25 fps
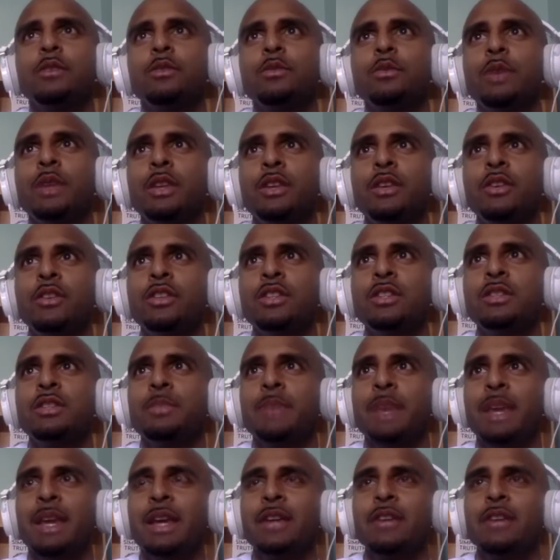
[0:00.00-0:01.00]
when you
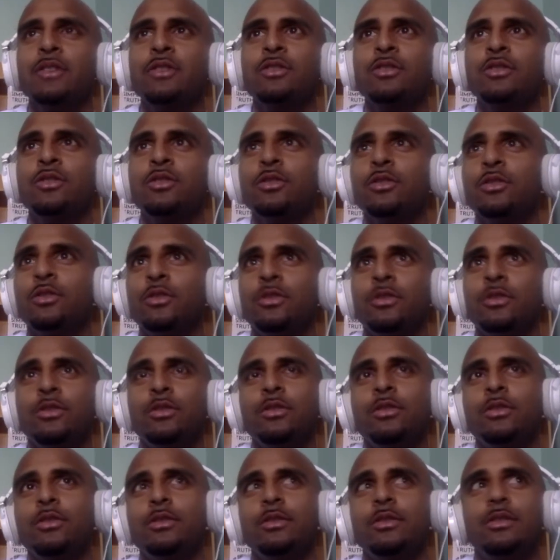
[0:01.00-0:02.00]
speak to
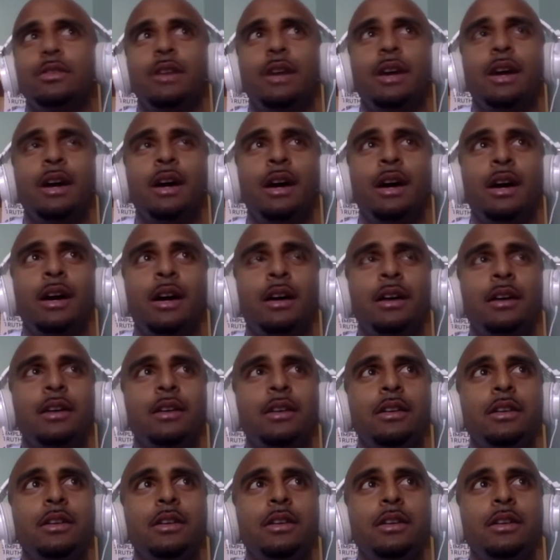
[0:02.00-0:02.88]
those